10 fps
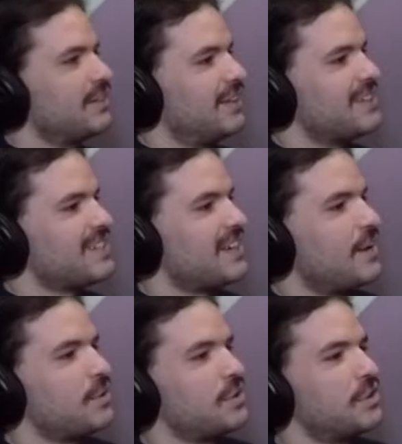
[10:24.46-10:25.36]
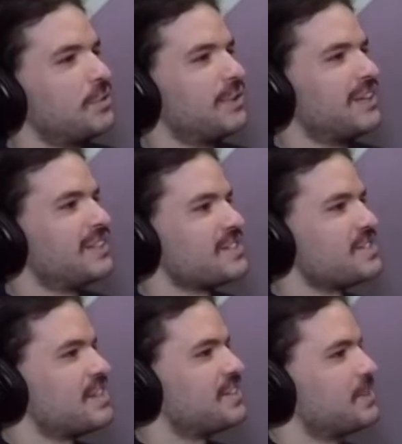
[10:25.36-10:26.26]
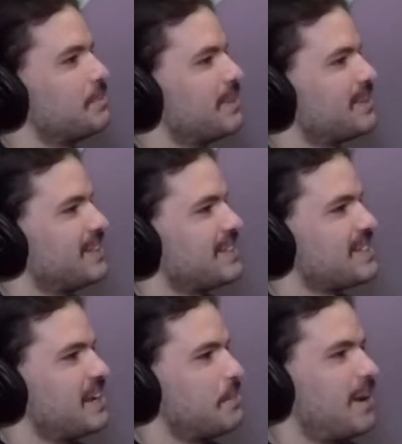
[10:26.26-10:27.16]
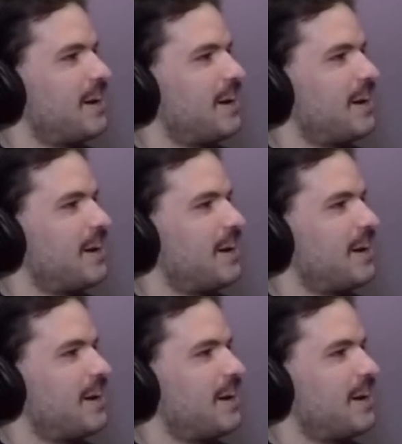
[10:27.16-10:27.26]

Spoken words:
It's like how glue like doesn't stick to the inside of the bottle.